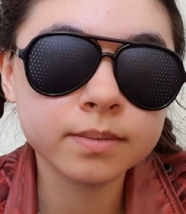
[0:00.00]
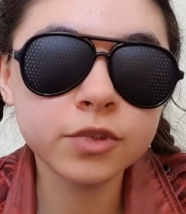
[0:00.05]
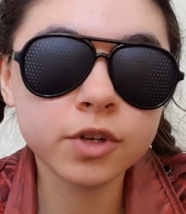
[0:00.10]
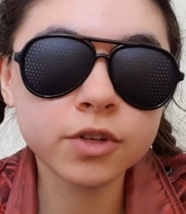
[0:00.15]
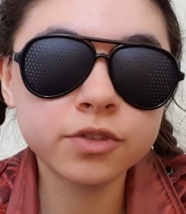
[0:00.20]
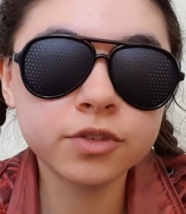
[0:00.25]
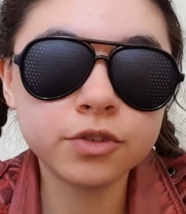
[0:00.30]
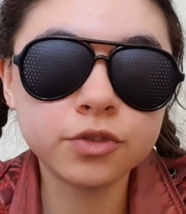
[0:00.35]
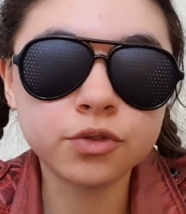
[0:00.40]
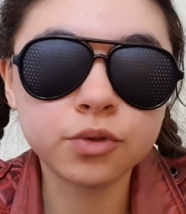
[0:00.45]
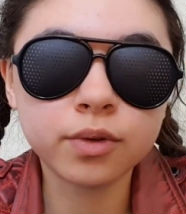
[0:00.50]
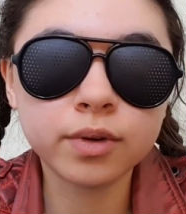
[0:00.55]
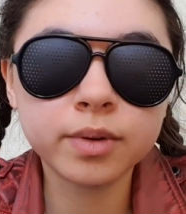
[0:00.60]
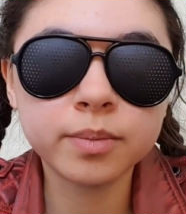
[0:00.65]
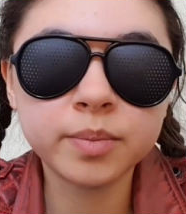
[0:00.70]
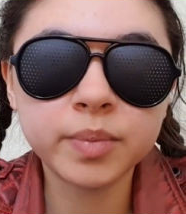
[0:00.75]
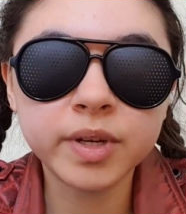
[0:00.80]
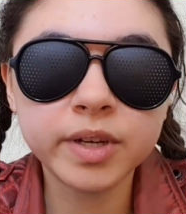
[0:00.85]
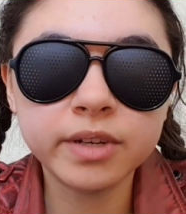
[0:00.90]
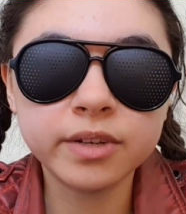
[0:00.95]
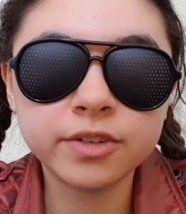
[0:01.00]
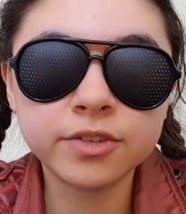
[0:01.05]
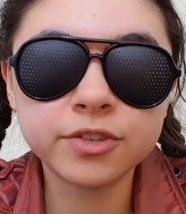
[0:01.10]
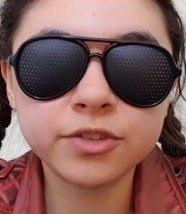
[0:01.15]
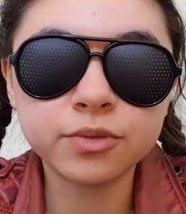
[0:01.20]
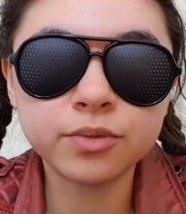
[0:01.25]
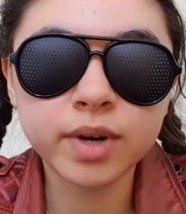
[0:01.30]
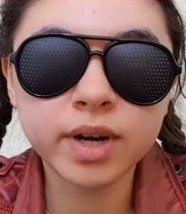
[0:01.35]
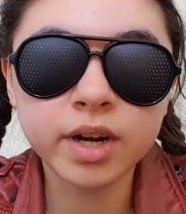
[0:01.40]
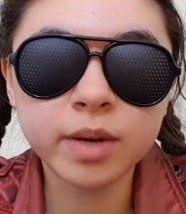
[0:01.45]
Dr. Jordan
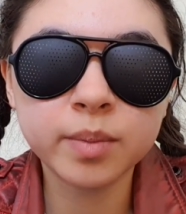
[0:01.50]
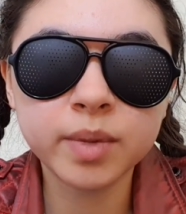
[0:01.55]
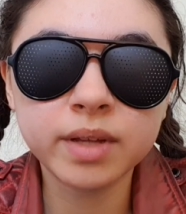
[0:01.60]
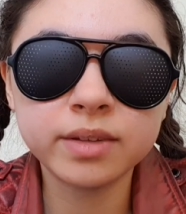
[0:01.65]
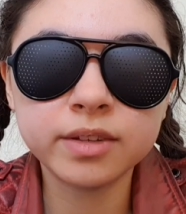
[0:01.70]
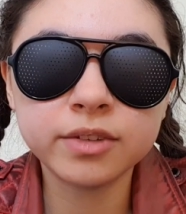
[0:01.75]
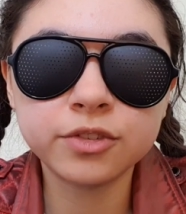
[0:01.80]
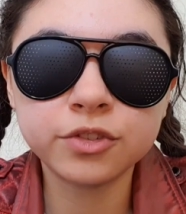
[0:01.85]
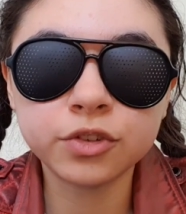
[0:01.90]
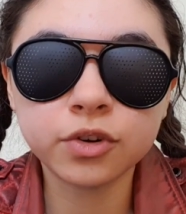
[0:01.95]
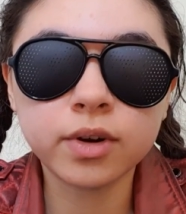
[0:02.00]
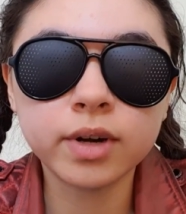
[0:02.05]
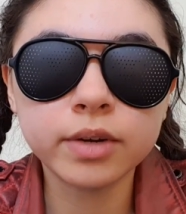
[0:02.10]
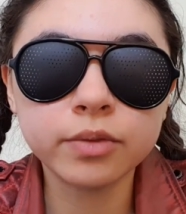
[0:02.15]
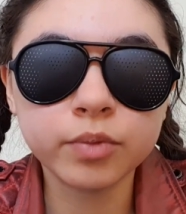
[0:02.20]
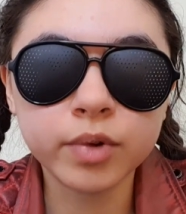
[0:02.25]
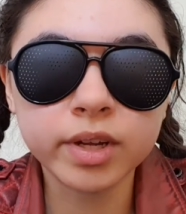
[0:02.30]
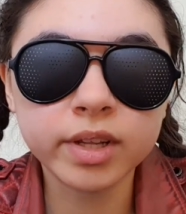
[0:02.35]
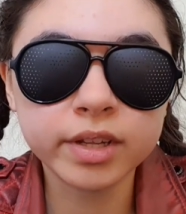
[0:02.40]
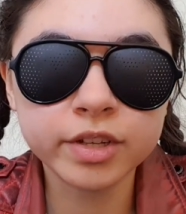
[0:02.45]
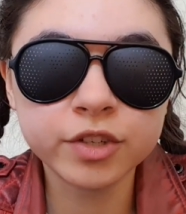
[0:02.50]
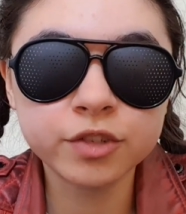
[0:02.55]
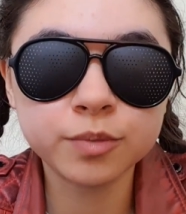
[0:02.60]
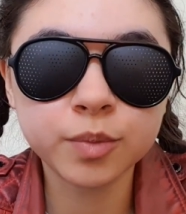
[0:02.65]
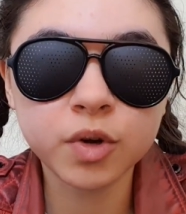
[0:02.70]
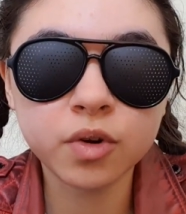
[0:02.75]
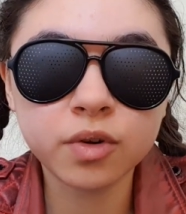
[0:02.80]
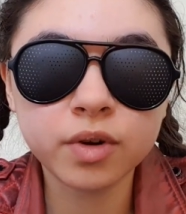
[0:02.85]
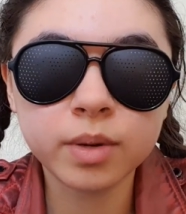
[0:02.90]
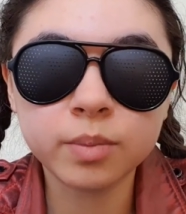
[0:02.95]
Peterson recommended starting really
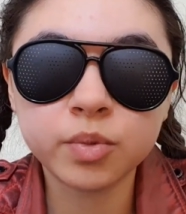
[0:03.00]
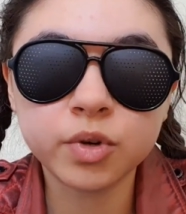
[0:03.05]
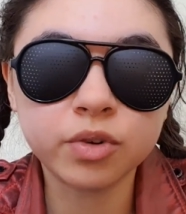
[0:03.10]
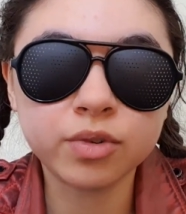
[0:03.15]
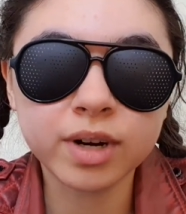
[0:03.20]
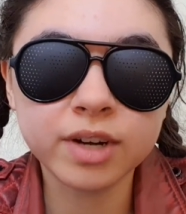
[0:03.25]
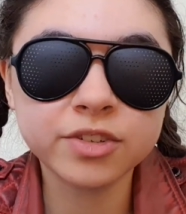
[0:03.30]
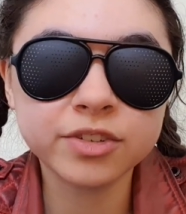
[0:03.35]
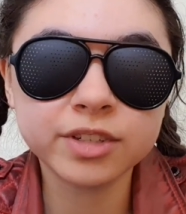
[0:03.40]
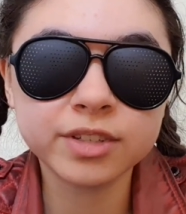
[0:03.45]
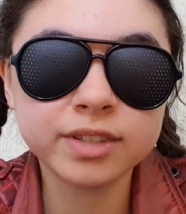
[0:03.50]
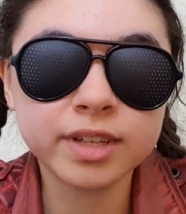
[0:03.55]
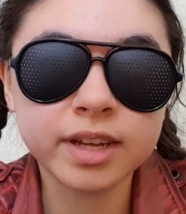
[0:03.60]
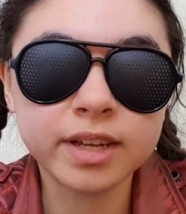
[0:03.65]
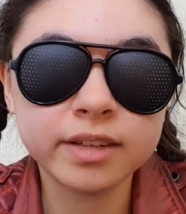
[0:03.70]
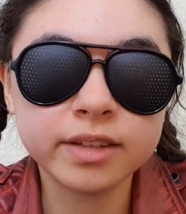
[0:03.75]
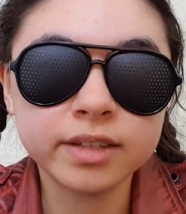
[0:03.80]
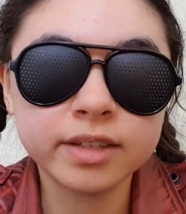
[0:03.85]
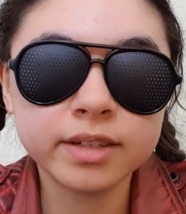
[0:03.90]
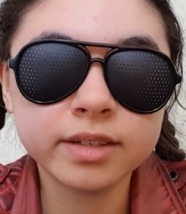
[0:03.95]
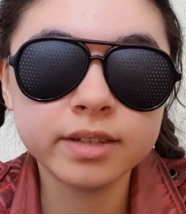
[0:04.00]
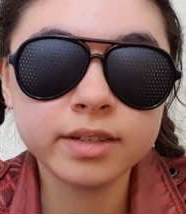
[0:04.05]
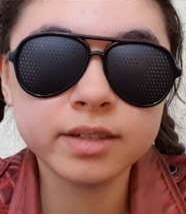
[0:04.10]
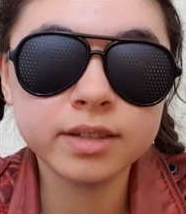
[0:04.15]
small and progressing daily.